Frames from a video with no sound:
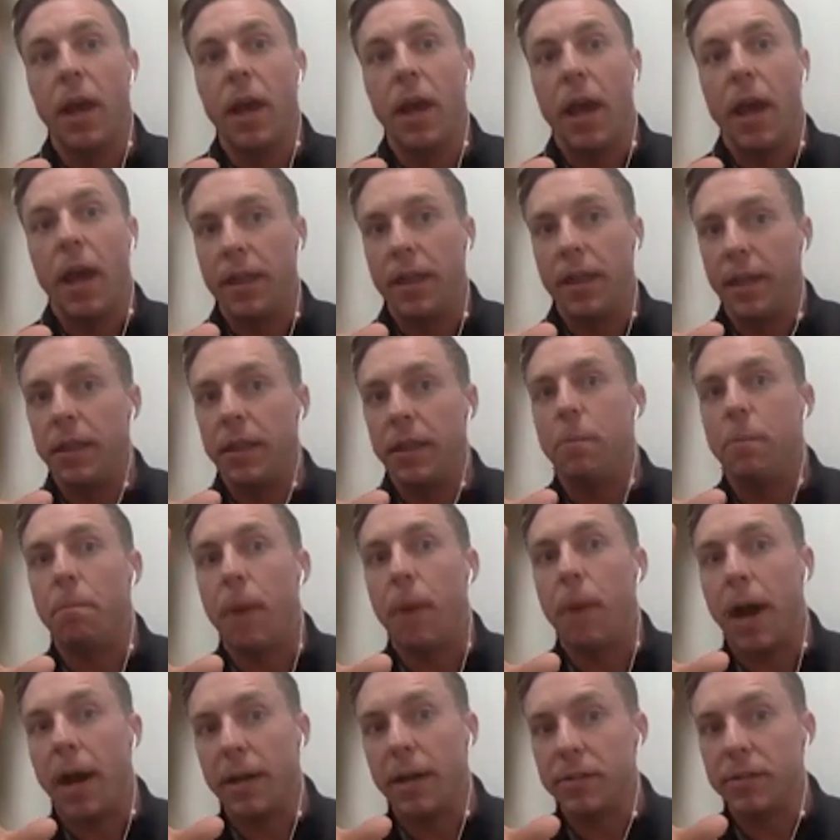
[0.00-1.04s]
and then the
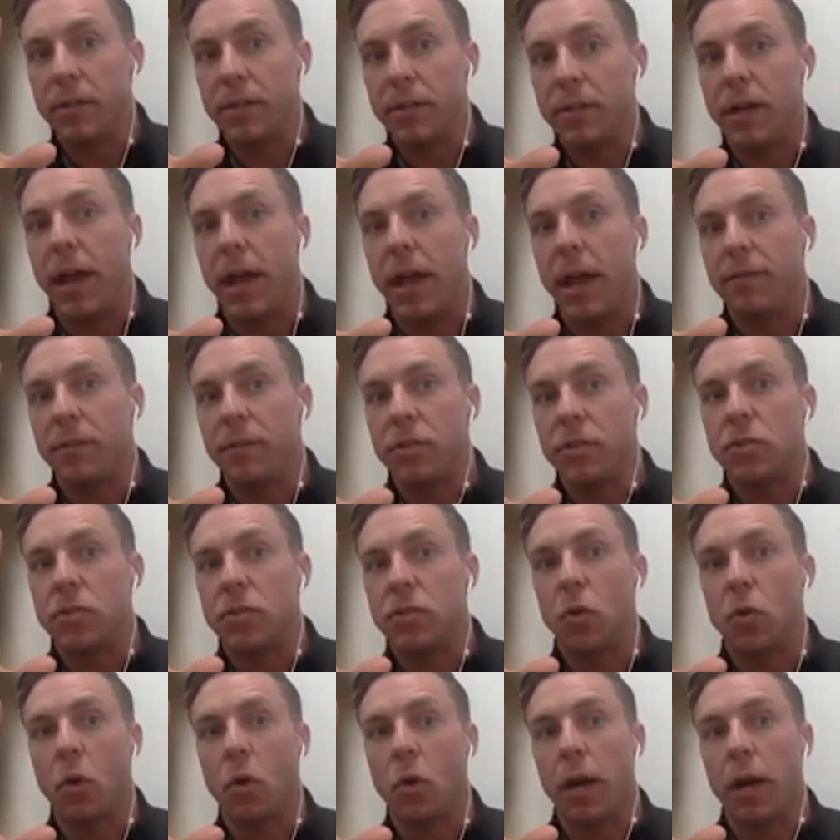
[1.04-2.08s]
body's going to have to
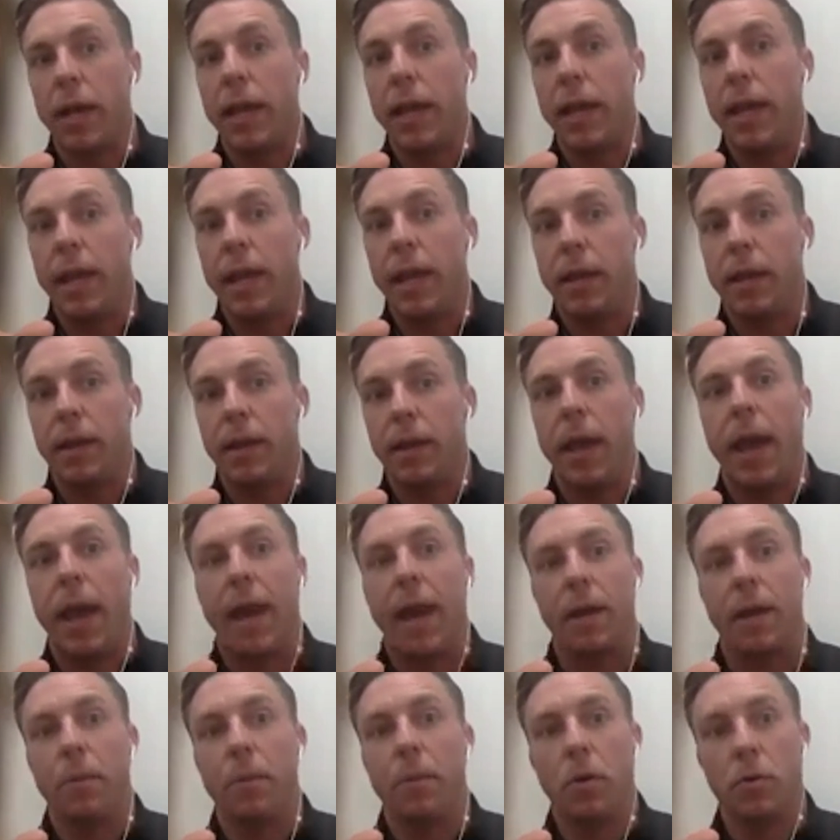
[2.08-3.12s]
store it in
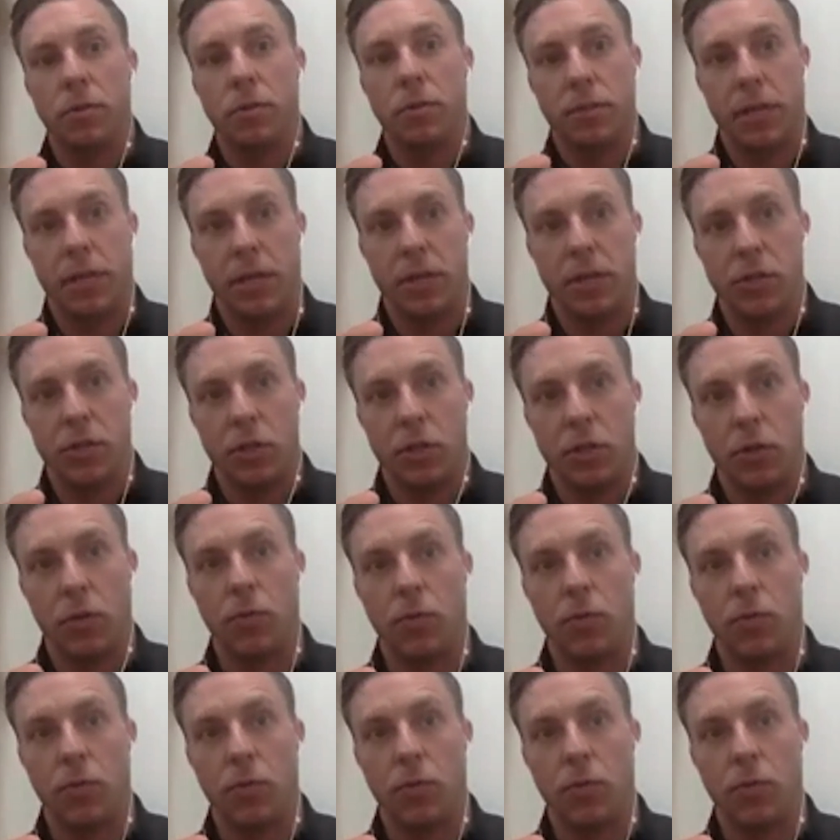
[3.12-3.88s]
adipose tissue.